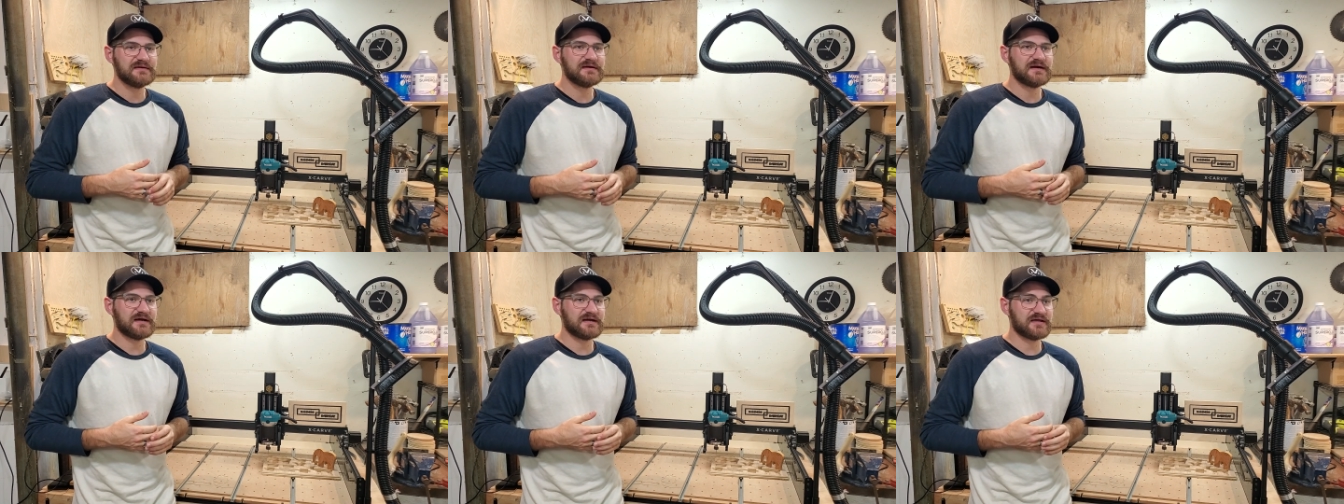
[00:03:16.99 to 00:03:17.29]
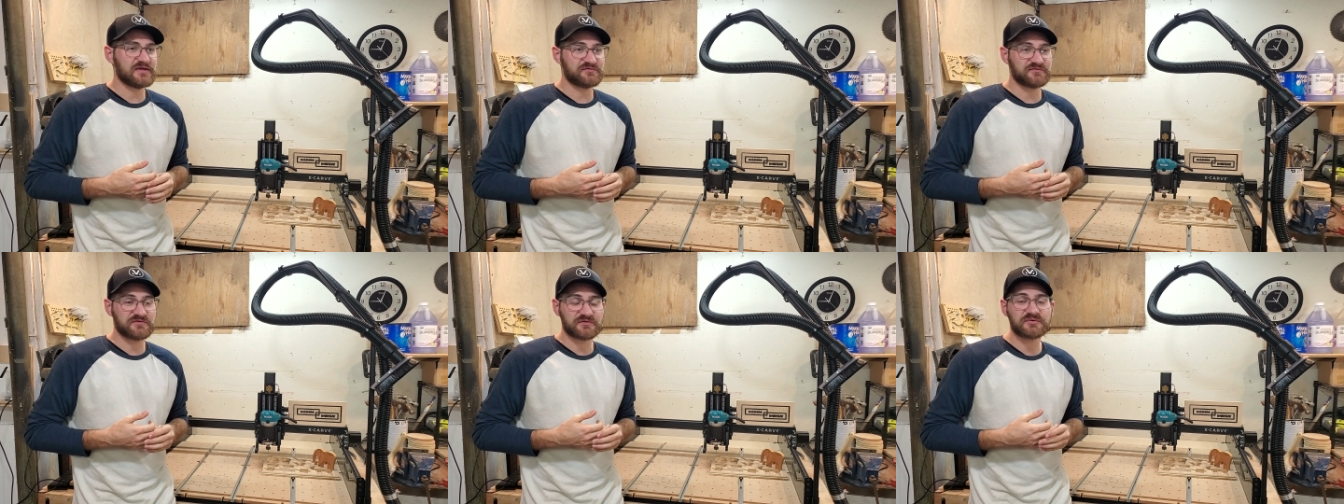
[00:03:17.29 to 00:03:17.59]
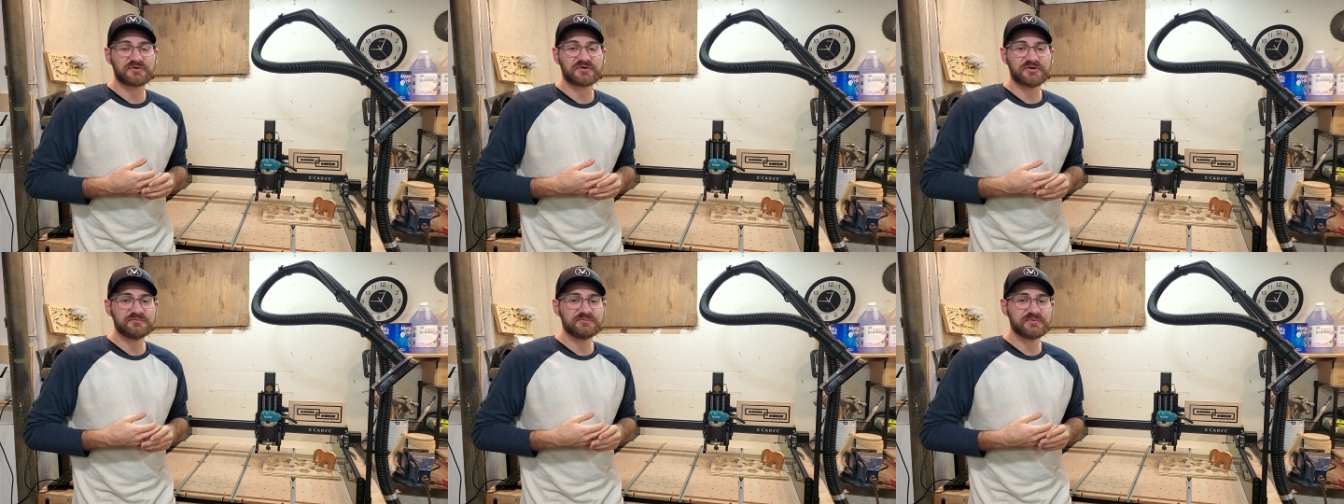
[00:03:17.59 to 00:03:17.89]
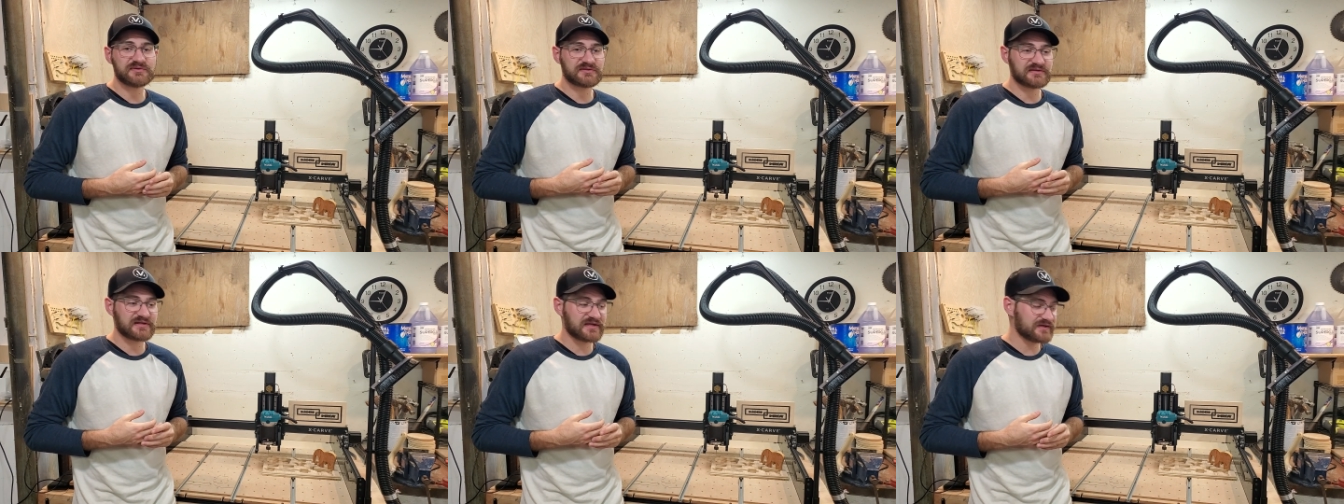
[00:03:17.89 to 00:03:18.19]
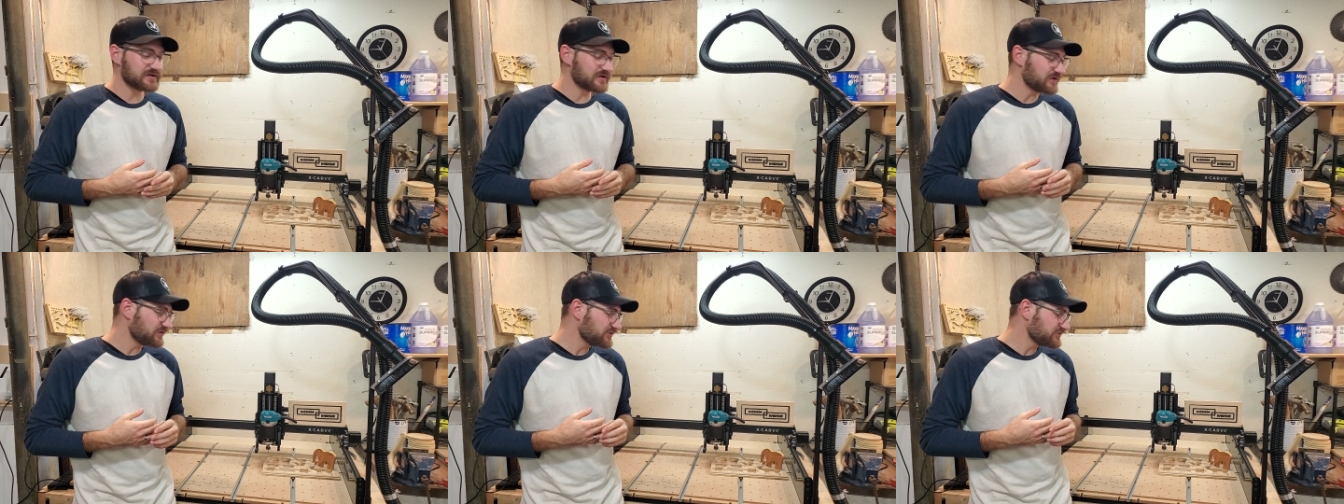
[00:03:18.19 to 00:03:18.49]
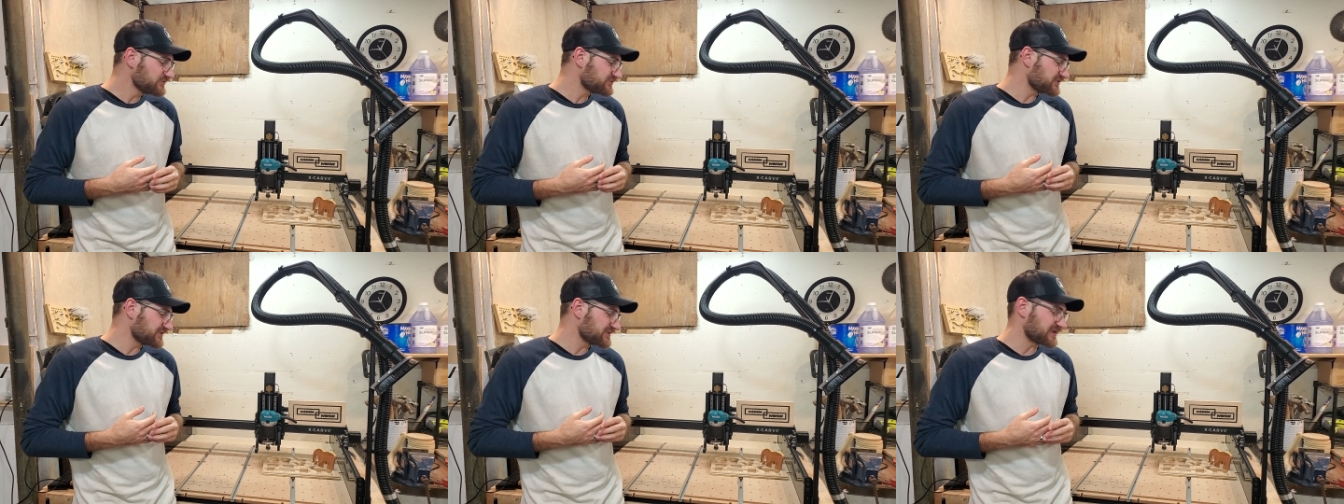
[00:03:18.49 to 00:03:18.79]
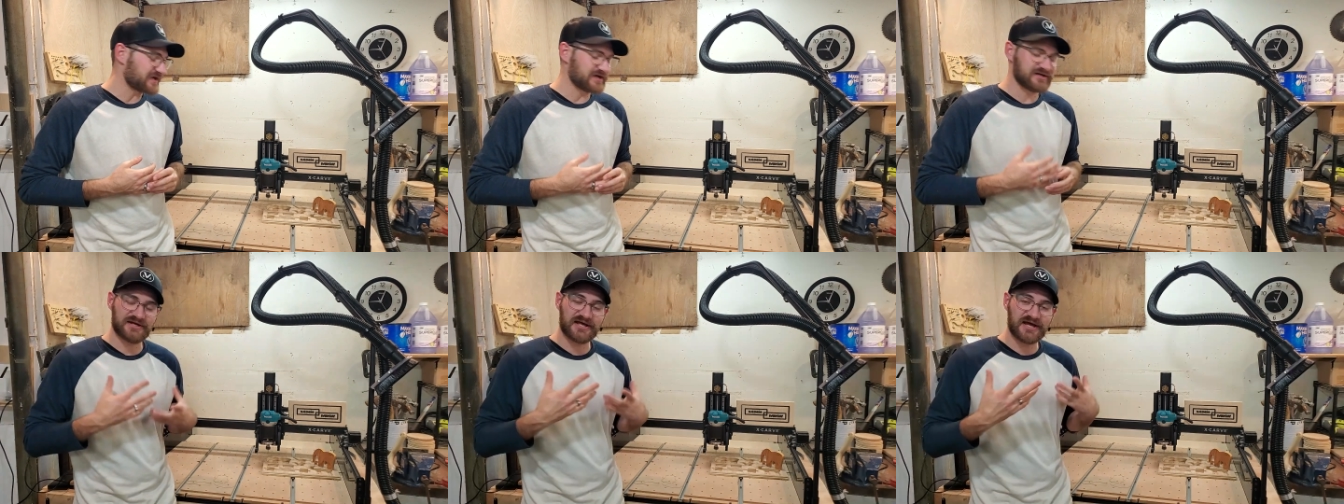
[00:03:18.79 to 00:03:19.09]
Uh, if you're good with Legos and
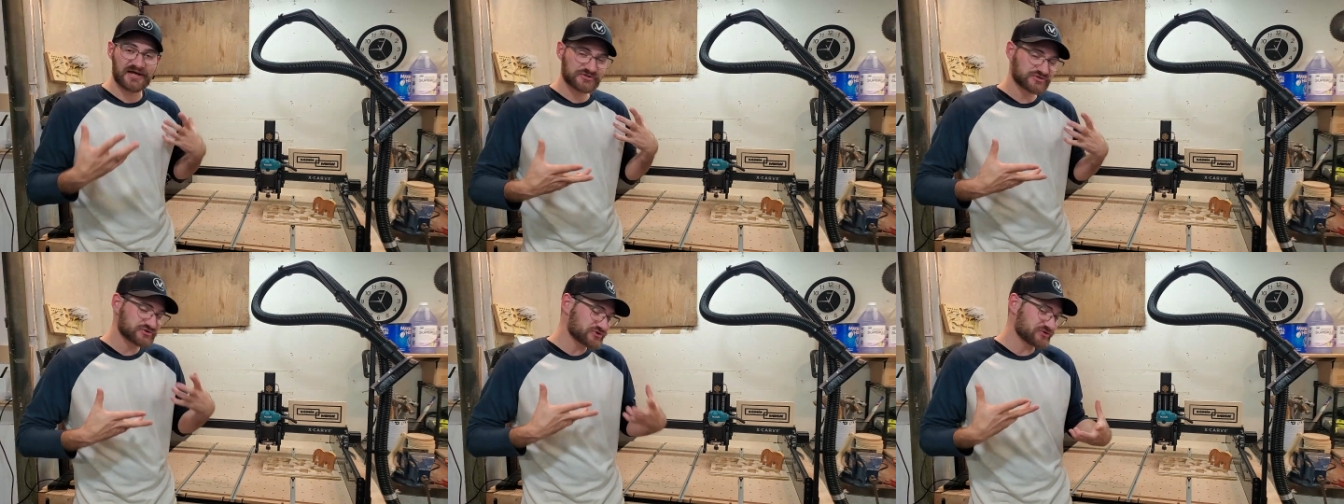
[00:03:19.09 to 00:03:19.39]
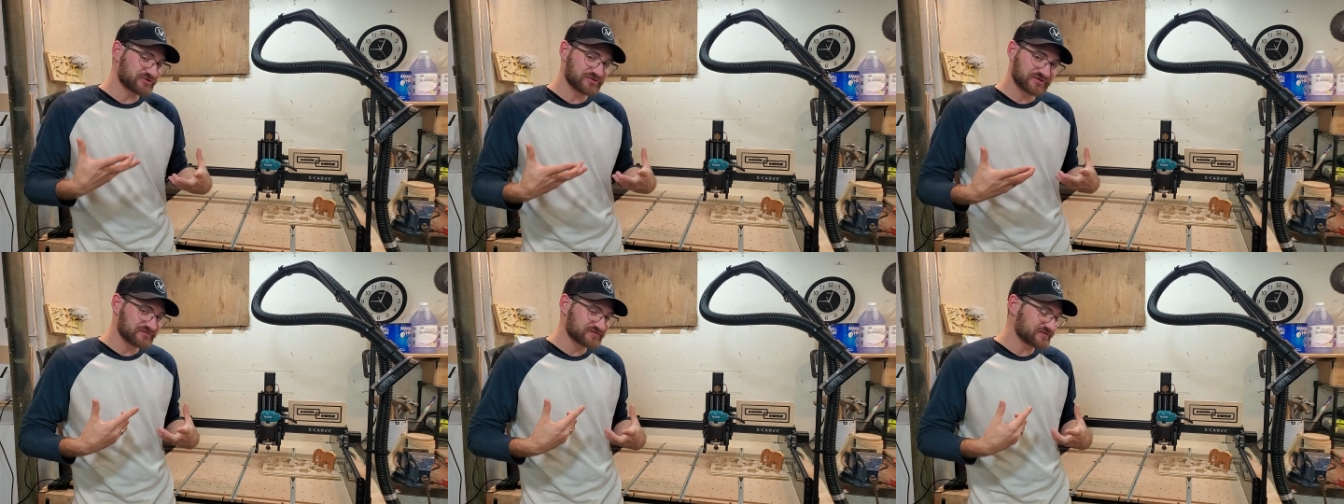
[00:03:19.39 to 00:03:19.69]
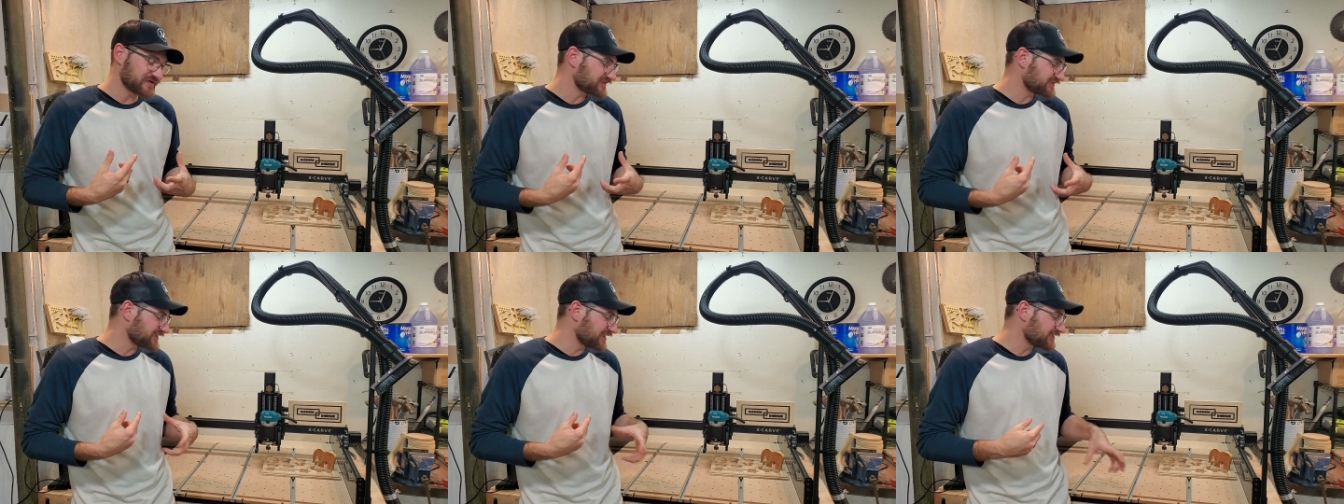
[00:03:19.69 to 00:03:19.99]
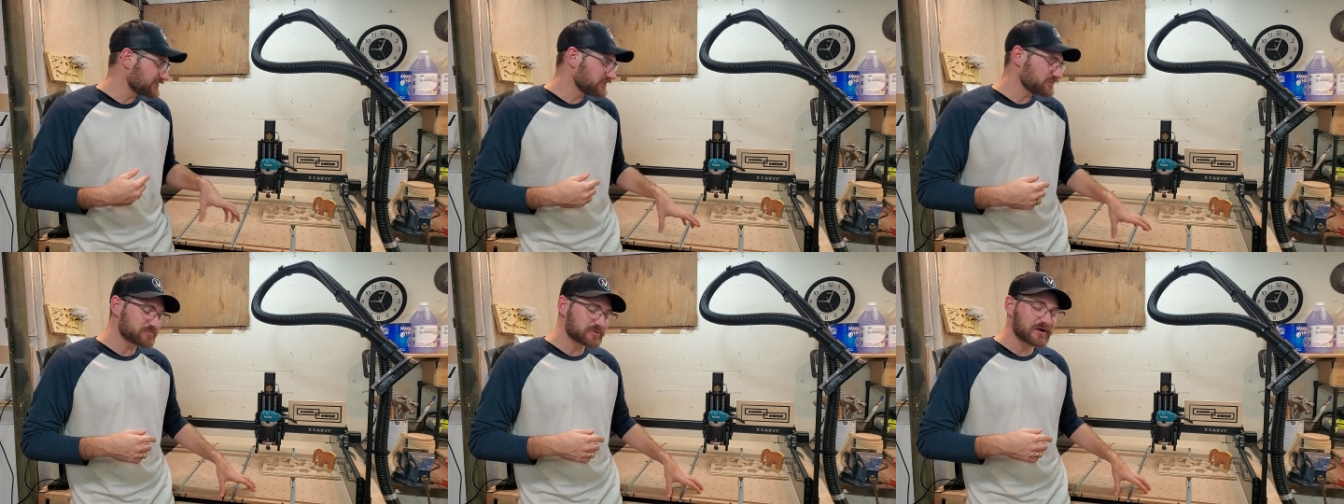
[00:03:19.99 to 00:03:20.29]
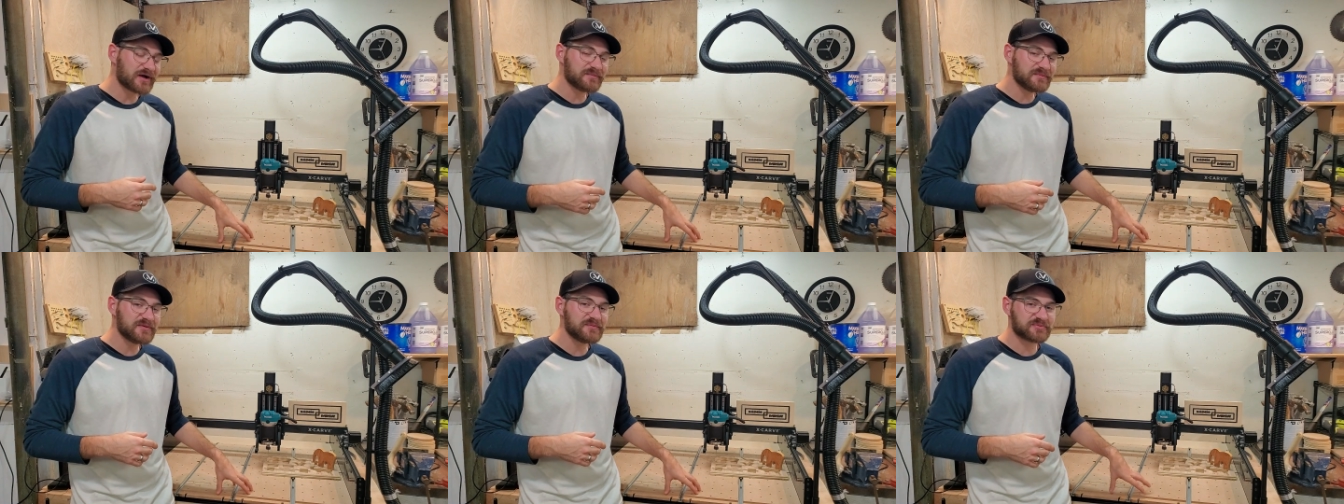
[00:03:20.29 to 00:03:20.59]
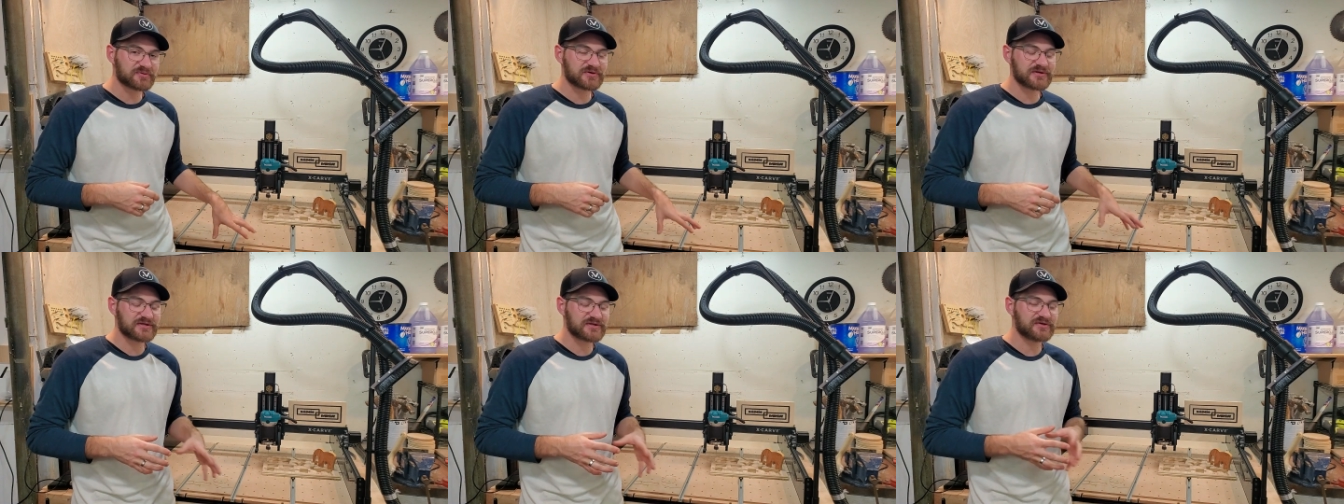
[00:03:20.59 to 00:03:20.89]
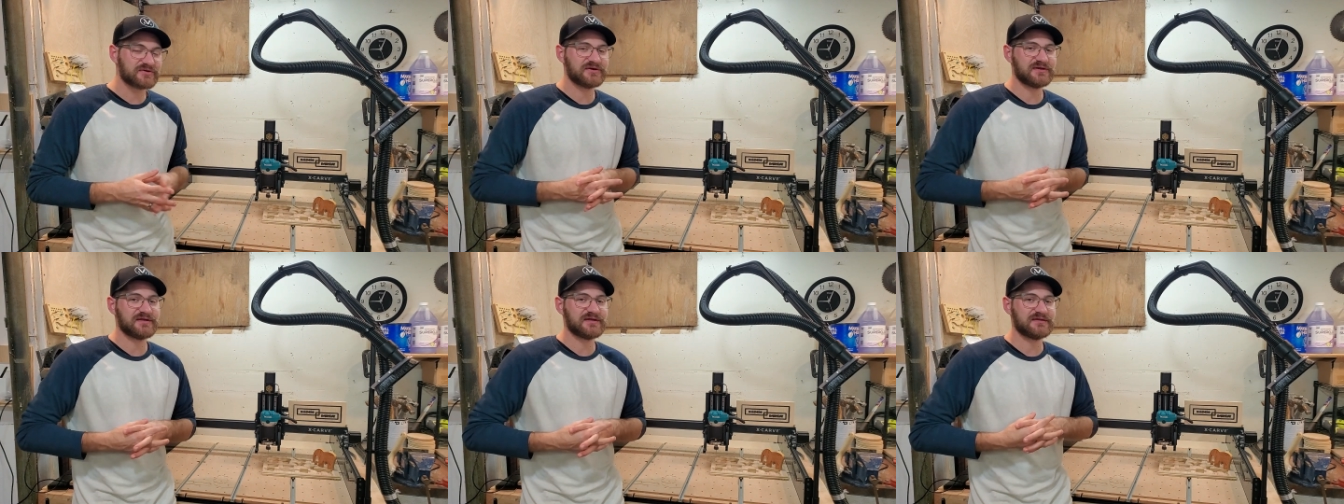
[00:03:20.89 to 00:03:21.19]
K'nex and things like that, you'd probably be pretty
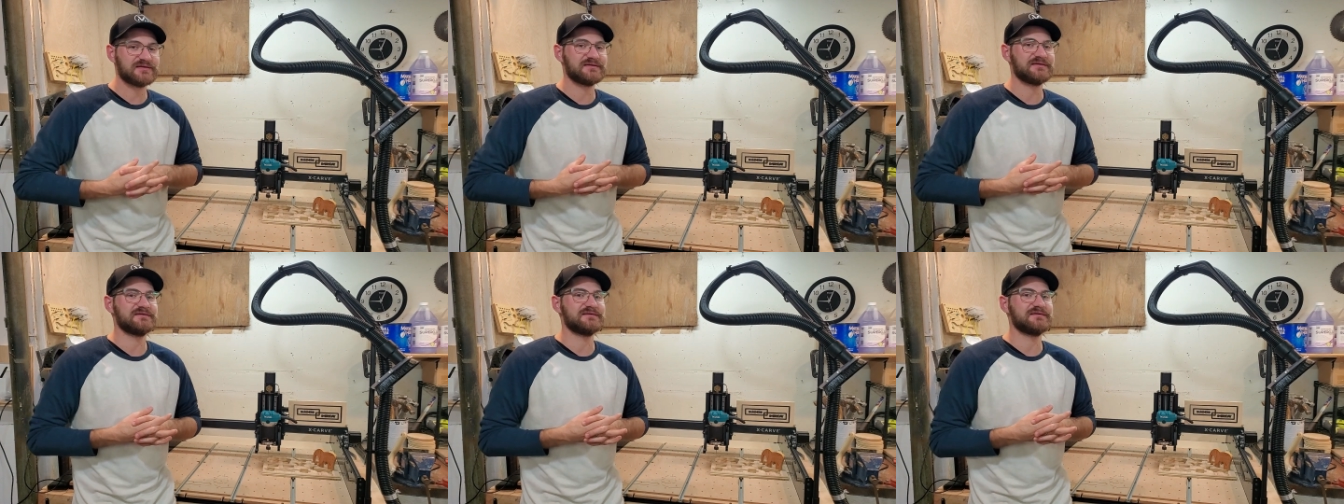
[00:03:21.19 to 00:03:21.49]
good at